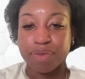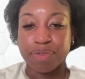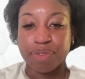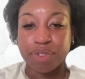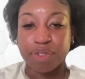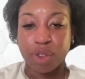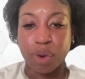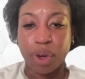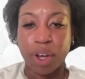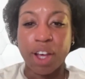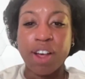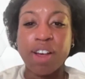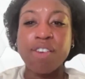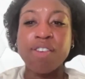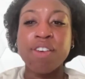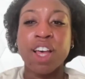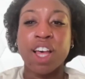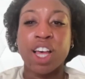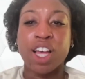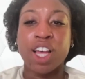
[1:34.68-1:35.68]
12?
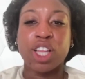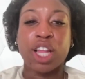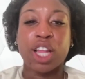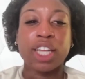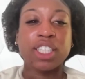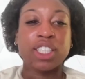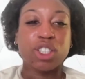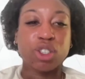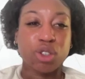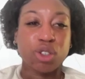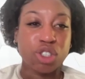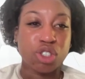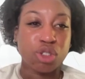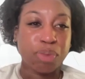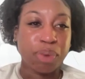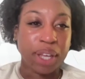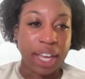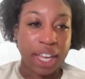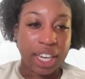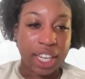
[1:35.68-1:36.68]
So did you
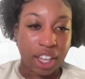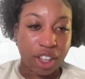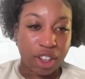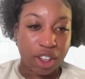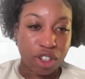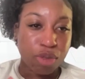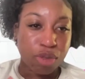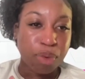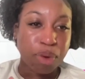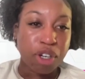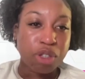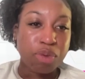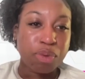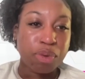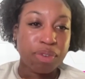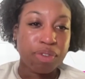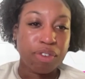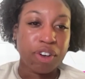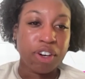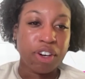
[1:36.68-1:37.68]
play any other sports
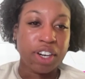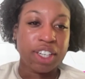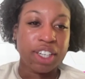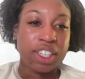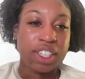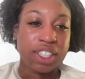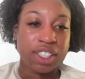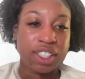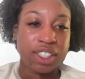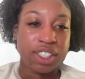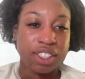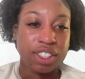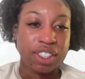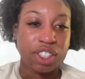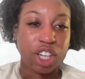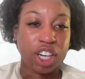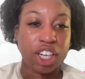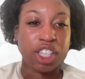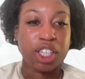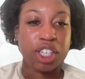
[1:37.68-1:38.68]
before
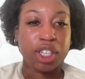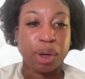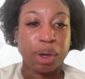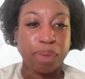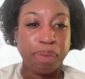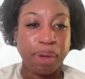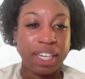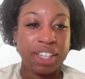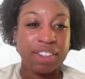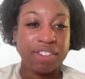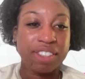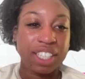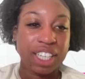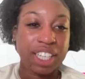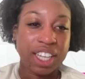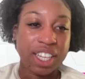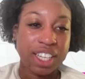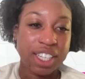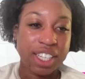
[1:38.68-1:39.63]
soccer competitively?